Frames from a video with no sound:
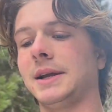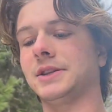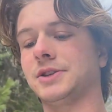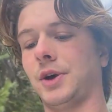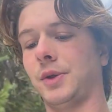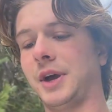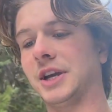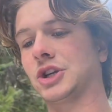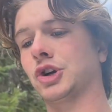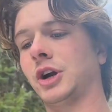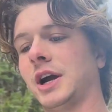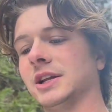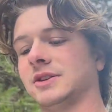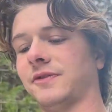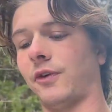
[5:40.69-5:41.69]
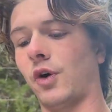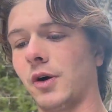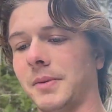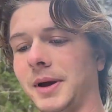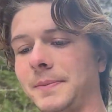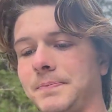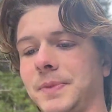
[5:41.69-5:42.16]
So they transform
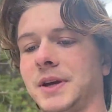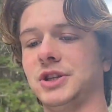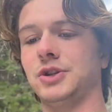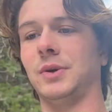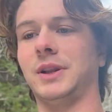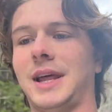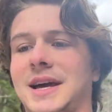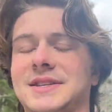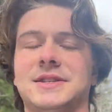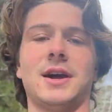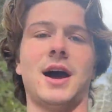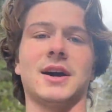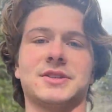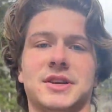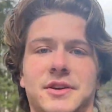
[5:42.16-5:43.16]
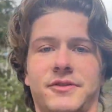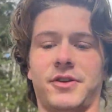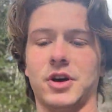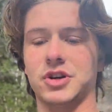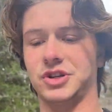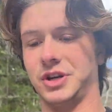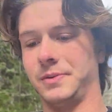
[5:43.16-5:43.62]
it into a less toxic
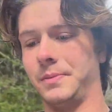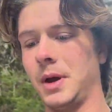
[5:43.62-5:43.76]
version.